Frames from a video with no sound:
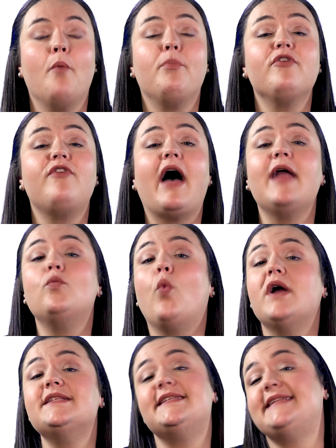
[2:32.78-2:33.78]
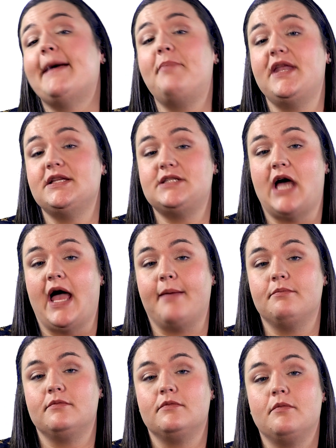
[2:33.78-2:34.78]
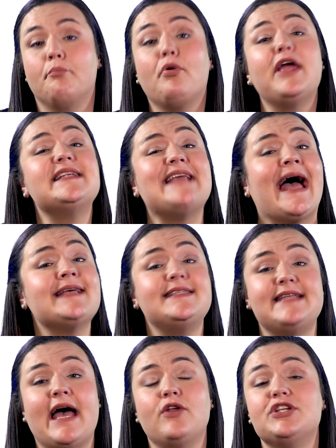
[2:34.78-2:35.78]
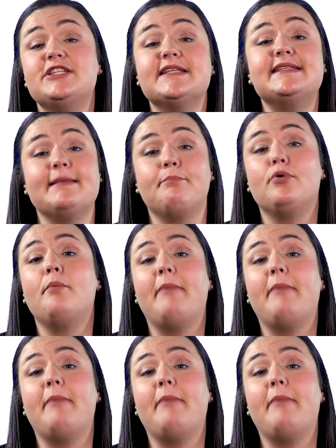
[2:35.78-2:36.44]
Provide one step at a time. Break tasks down into simple,